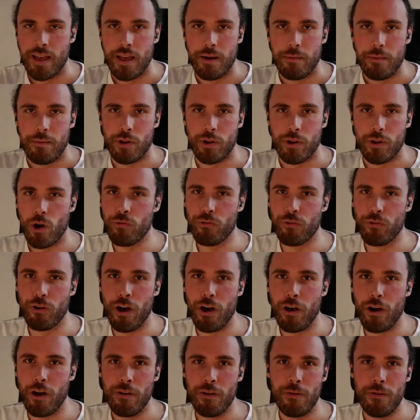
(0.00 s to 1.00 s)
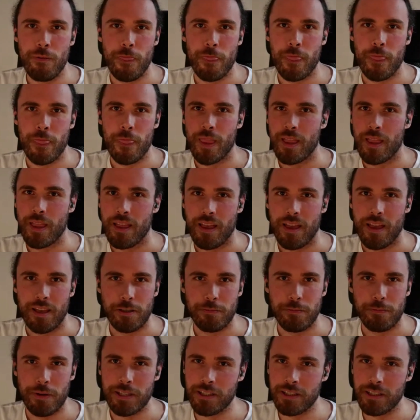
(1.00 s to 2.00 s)
but overall,
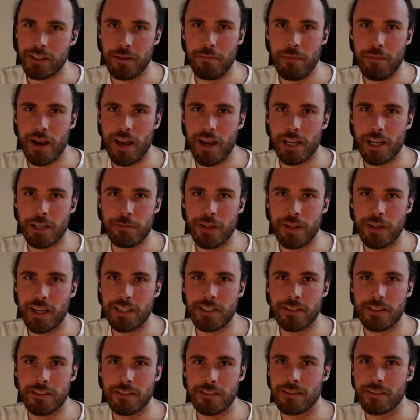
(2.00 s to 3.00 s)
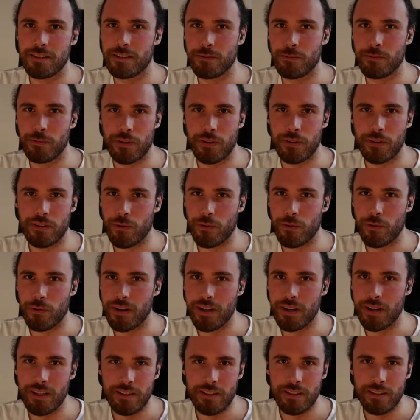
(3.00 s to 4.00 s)
especially my explanations with
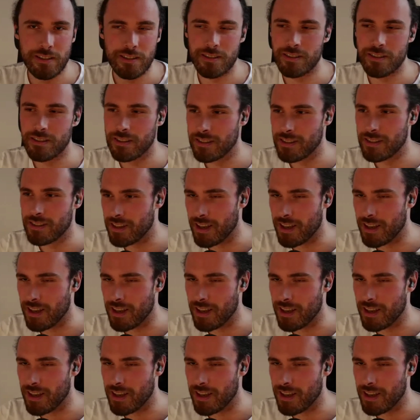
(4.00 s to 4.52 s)
queries,